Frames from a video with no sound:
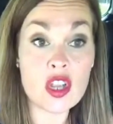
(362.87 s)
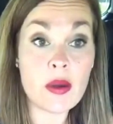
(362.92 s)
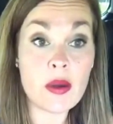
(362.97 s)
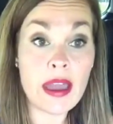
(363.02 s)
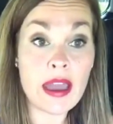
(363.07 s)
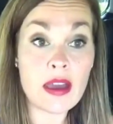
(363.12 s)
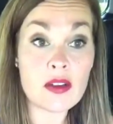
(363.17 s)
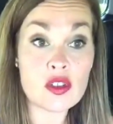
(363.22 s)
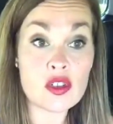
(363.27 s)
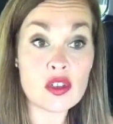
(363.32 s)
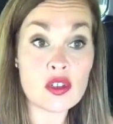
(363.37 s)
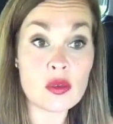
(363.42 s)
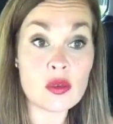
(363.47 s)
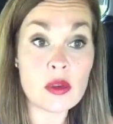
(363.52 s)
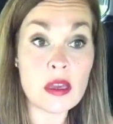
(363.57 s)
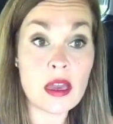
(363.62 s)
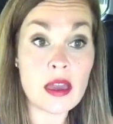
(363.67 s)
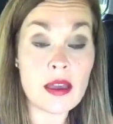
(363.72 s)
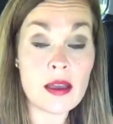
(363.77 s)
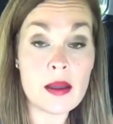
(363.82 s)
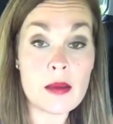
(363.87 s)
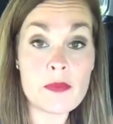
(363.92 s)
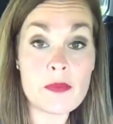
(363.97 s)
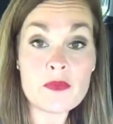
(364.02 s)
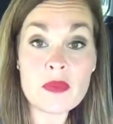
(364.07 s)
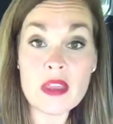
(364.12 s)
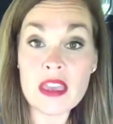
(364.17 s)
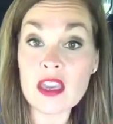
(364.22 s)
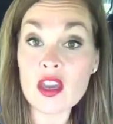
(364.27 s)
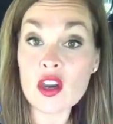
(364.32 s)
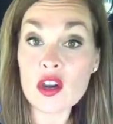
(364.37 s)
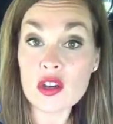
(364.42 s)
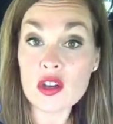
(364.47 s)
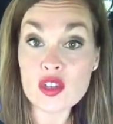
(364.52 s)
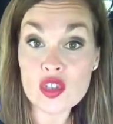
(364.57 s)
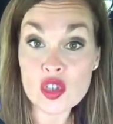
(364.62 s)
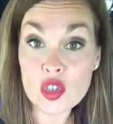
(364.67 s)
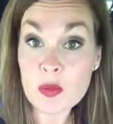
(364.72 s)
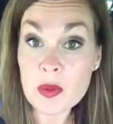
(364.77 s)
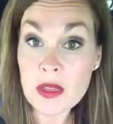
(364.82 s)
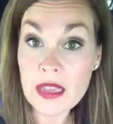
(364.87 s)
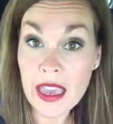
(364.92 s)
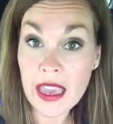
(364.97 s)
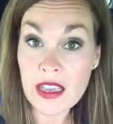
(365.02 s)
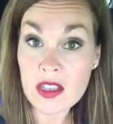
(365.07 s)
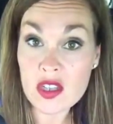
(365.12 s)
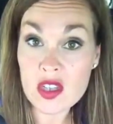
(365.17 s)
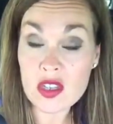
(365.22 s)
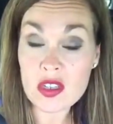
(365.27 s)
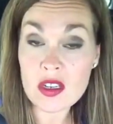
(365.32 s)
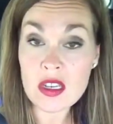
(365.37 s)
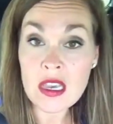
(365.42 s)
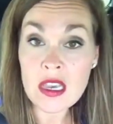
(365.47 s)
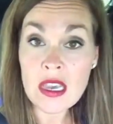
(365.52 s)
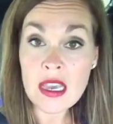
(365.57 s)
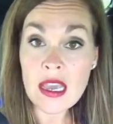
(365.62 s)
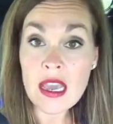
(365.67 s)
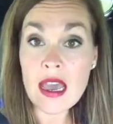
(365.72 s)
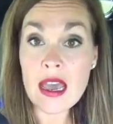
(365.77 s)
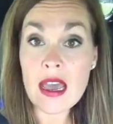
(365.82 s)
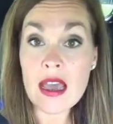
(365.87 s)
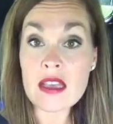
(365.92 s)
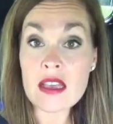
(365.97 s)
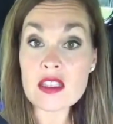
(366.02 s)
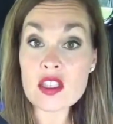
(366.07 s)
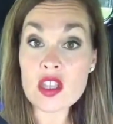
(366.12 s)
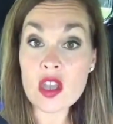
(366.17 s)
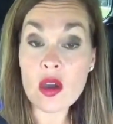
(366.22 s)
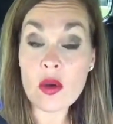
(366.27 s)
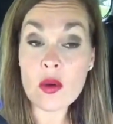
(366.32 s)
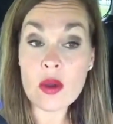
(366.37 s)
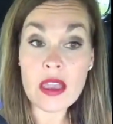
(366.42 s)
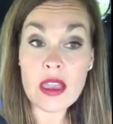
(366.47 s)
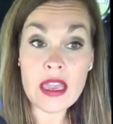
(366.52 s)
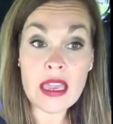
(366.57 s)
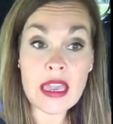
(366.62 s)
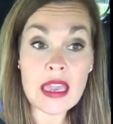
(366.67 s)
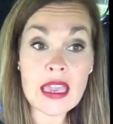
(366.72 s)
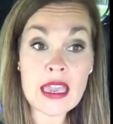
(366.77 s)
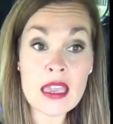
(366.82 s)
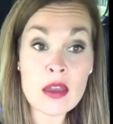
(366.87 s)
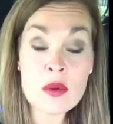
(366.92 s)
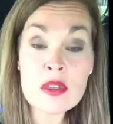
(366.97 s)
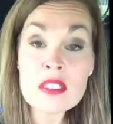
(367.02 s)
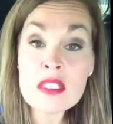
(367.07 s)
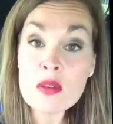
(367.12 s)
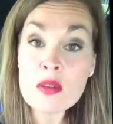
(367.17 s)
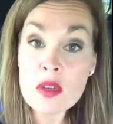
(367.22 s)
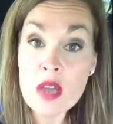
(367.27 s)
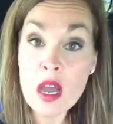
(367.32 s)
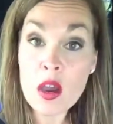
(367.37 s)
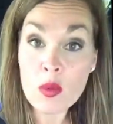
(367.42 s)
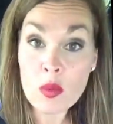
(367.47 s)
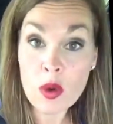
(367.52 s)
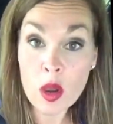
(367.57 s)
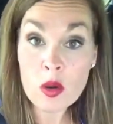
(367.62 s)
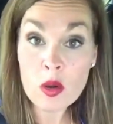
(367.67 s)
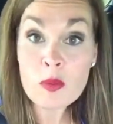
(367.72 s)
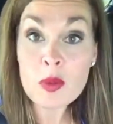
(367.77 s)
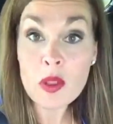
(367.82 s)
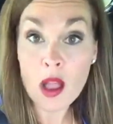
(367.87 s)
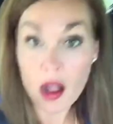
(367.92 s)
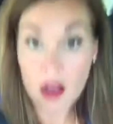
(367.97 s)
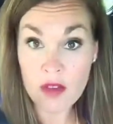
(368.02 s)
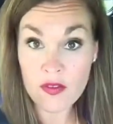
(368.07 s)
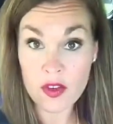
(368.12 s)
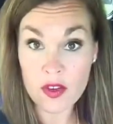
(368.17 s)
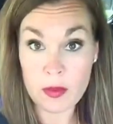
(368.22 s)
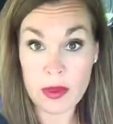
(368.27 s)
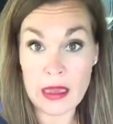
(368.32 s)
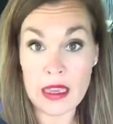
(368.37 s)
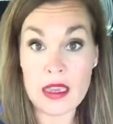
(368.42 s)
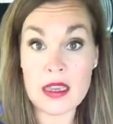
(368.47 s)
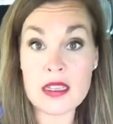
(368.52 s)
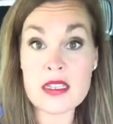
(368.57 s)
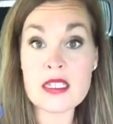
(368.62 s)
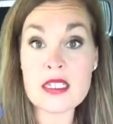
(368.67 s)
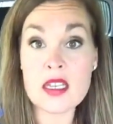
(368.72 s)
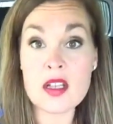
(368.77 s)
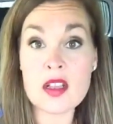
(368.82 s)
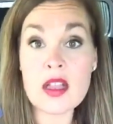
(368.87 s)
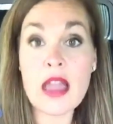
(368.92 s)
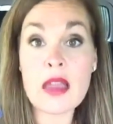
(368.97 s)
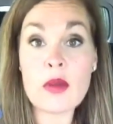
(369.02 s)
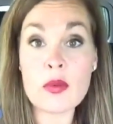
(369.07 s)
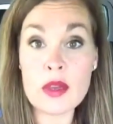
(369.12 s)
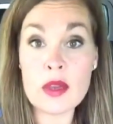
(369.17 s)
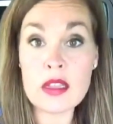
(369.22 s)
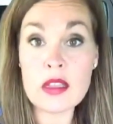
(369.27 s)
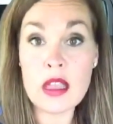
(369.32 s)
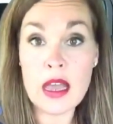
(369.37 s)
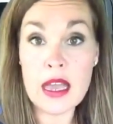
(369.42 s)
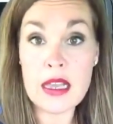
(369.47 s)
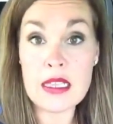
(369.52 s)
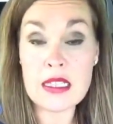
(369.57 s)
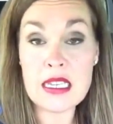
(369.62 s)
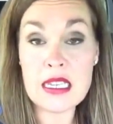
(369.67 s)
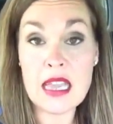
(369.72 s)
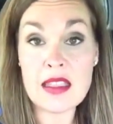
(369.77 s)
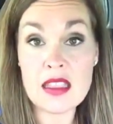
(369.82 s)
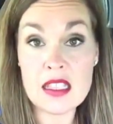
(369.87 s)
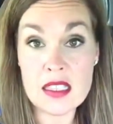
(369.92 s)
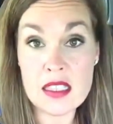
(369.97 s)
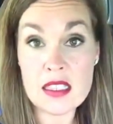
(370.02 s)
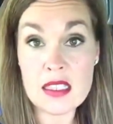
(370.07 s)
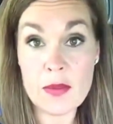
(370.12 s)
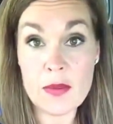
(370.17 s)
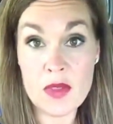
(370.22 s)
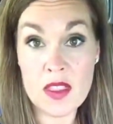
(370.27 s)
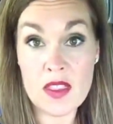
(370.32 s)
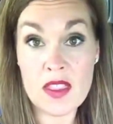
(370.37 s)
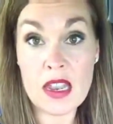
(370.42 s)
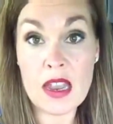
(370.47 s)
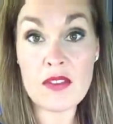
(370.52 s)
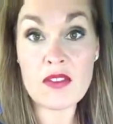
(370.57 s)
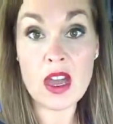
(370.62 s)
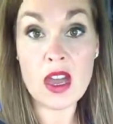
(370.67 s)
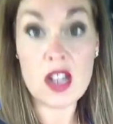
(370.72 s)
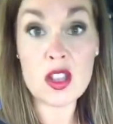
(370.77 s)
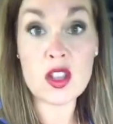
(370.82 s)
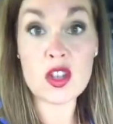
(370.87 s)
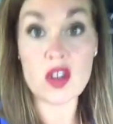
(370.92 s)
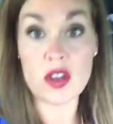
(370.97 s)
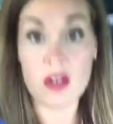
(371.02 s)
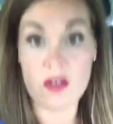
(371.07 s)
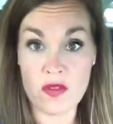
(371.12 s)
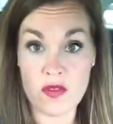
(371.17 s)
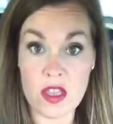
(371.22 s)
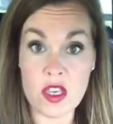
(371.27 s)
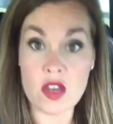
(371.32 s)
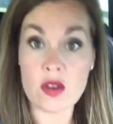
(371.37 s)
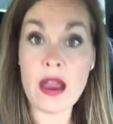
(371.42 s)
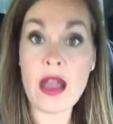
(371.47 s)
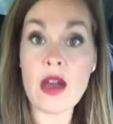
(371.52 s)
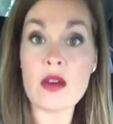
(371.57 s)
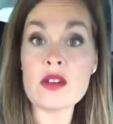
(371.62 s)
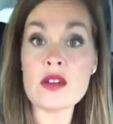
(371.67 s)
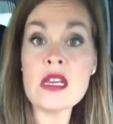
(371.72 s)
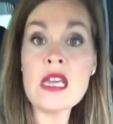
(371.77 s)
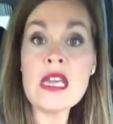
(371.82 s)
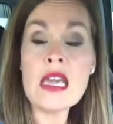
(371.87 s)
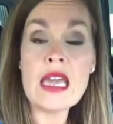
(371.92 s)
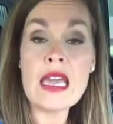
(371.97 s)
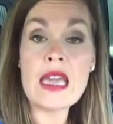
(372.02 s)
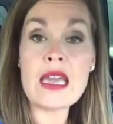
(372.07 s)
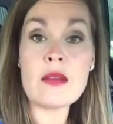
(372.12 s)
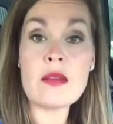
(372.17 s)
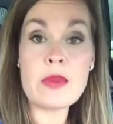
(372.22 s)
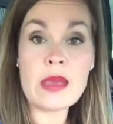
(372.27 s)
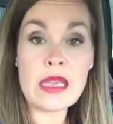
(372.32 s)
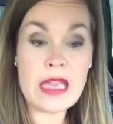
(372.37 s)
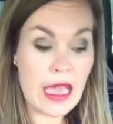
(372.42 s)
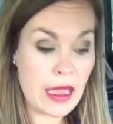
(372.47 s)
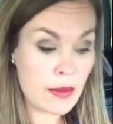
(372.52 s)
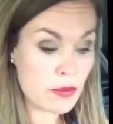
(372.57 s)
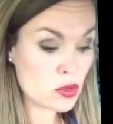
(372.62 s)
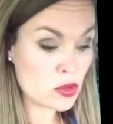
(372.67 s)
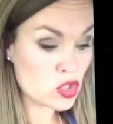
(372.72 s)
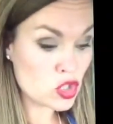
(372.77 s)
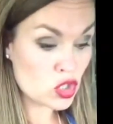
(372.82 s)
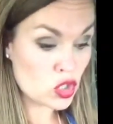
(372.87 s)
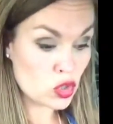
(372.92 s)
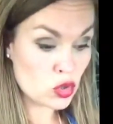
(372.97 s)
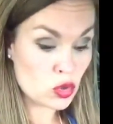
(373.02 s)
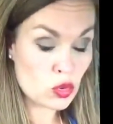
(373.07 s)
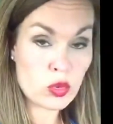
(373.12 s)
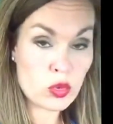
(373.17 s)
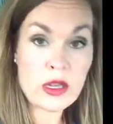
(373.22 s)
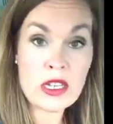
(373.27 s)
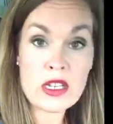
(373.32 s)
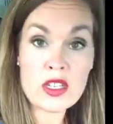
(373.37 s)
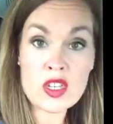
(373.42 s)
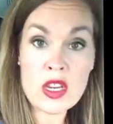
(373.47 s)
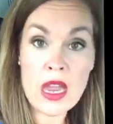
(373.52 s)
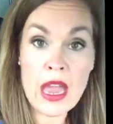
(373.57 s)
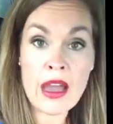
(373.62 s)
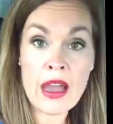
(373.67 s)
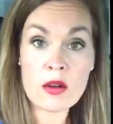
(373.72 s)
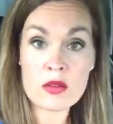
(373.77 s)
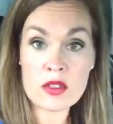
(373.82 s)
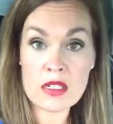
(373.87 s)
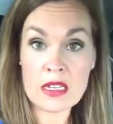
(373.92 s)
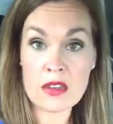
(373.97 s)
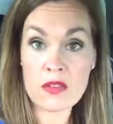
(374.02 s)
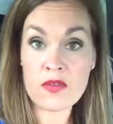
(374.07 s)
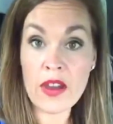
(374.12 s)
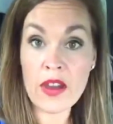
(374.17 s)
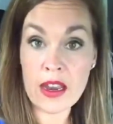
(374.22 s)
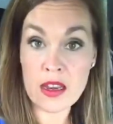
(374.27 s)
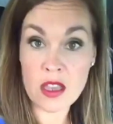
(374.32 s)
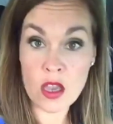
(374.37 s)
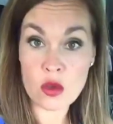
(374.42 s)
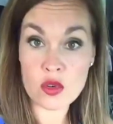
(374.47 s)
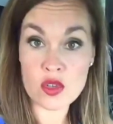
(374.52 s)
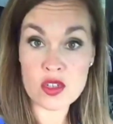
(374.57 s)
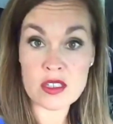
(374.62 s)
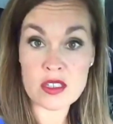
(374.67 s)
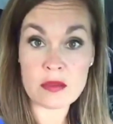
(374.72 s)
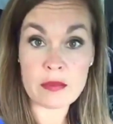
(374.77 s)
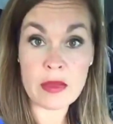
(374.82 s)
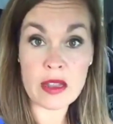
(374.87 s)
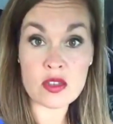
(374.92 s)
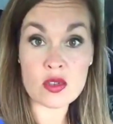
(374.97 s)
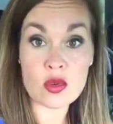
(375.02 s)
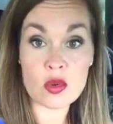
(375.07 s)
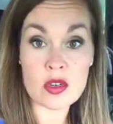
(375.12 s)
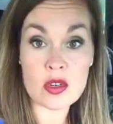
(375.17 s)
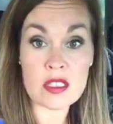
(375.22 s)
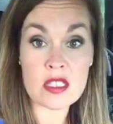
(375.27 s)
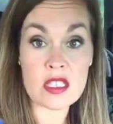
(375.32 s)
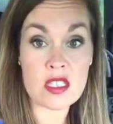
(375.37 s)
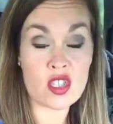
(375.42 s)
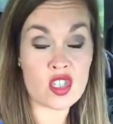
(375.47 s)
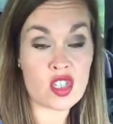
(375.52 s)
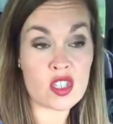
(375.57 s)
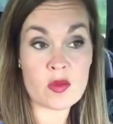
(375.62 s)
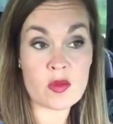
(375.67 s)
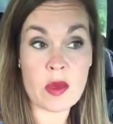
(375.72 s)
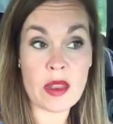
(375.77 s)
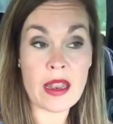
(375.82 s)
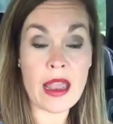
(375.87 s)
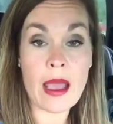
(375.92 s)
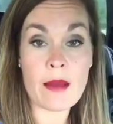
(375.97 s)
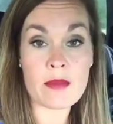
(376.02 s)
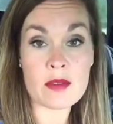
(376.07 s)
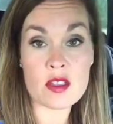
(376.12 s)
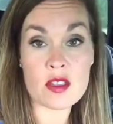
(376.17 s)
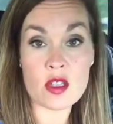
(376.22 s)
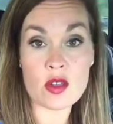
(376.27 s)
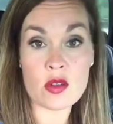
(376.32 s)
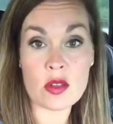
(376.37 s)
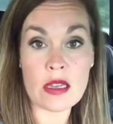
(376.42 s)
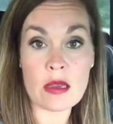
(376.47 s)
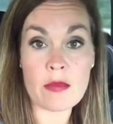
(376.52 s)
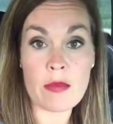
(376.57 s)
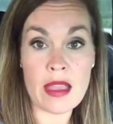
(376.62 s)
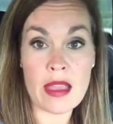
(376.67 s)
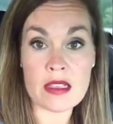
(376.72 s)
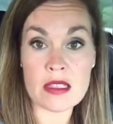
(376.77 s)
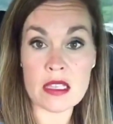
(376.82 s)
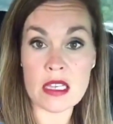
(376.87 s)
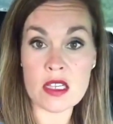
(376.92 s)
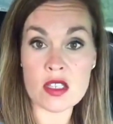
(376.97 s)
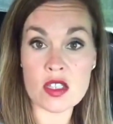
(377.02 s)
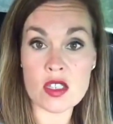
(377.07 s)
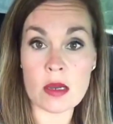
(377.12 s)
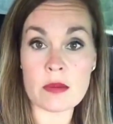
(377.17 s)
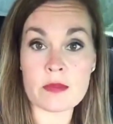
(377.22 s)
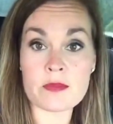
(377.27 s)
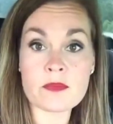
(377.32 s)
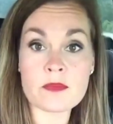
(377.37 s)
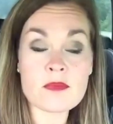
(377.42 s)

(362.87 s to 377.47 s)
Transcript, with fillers: know how to um, encourage duplication. Uh, so it was a, a, roadblock for me until I realized, hey, this is something that I've got to learn and figure out. And being able to reach out and find coaches and mentors has just been absolutely amazing. So